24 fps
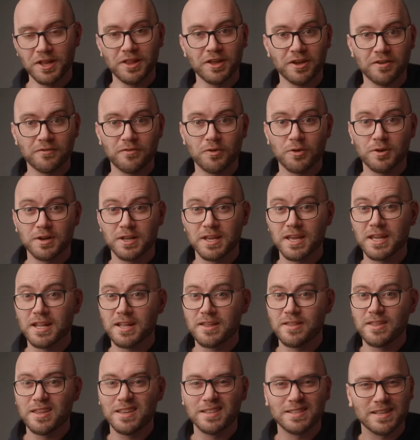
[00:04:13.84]
looking forward to
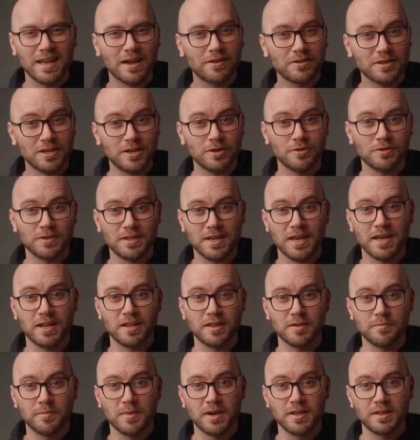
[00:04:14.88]
getting these out here at the end of
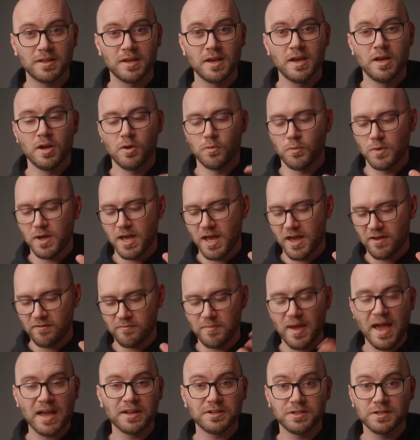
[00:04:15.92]
the month. We have
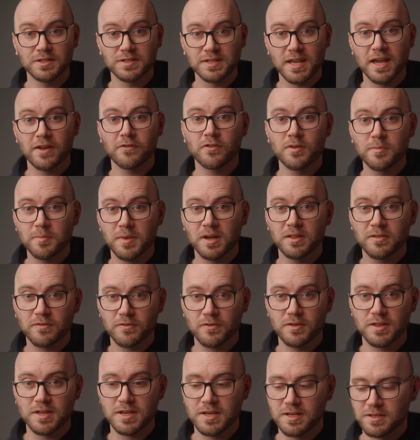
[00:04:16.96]
batches every month
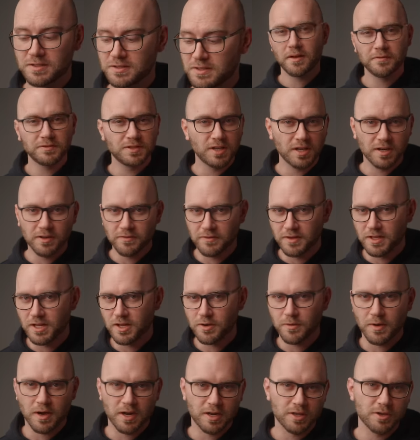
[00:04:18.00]
for these. I've done a
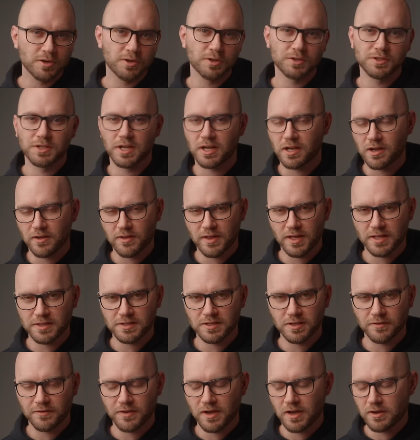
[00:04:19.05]
video on it. You can check all that
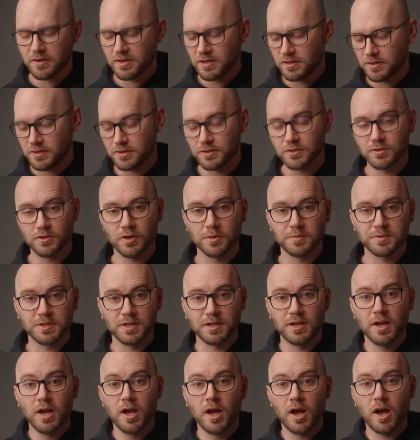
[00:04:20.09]
stuff out in the
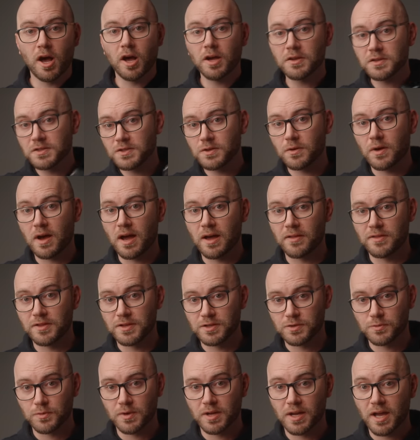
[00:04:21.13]
description. Also on
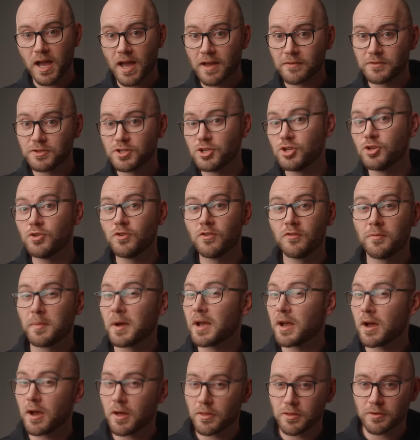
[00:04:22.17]
this rig, I have two of
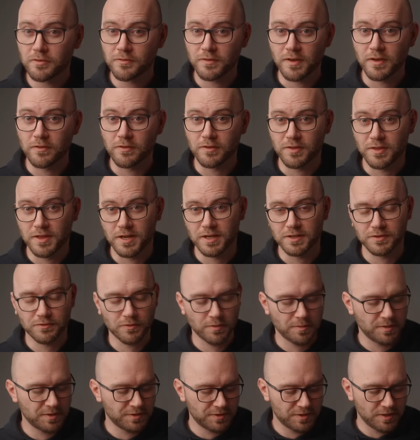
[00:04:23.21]
my other favorite things
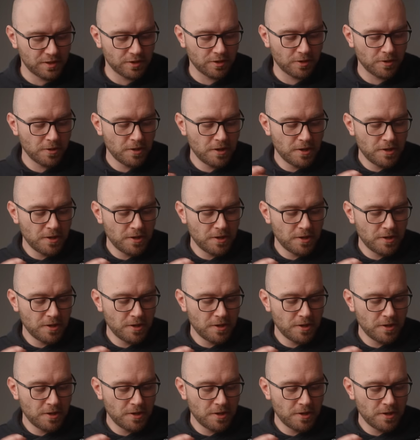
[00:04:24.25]
from this year.